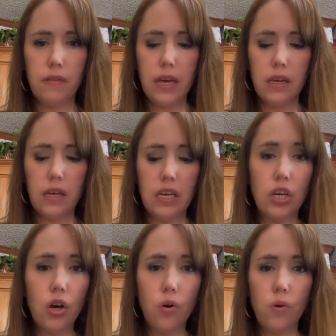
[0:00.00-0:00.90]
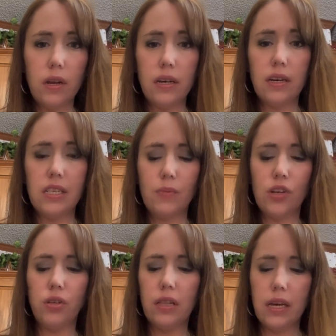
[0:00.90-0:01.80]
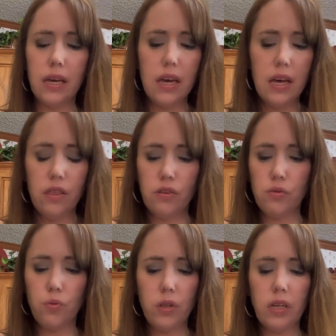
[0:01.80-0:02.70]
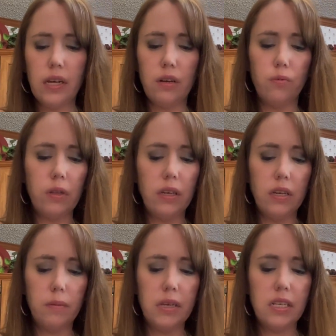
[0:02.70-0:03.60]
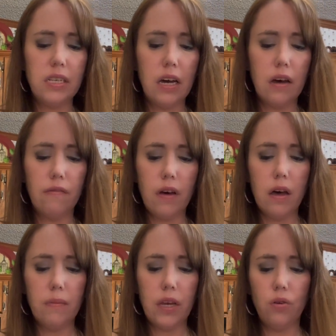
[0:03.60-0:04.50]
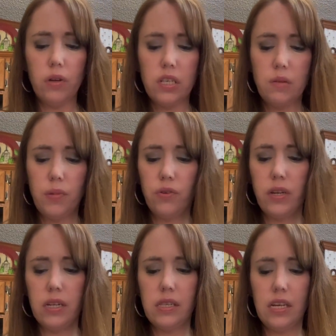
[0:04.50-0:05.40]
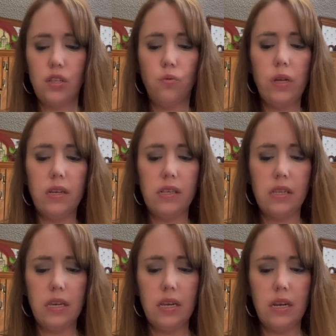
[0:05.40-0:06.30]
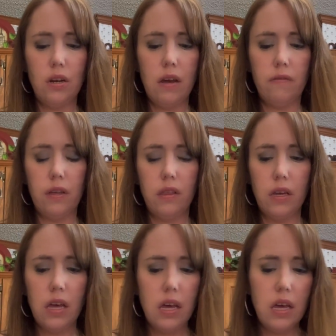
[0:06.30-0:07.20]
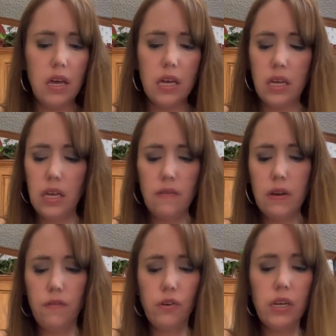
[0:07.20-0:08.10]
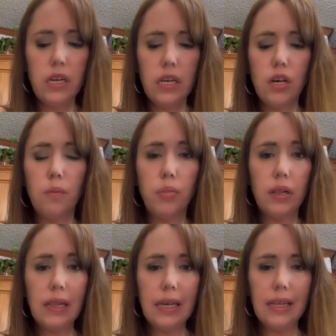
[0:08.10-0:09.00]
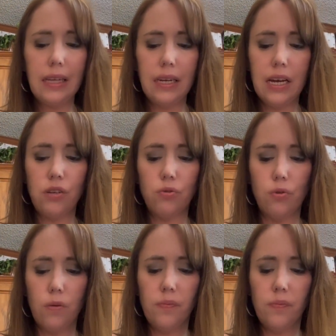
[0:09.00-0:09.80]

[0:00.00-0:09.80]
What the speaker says: like in coconut, especially, like there's really yummy stuff that you'll experience that sweetness in and everything, even if you're eating completely natural.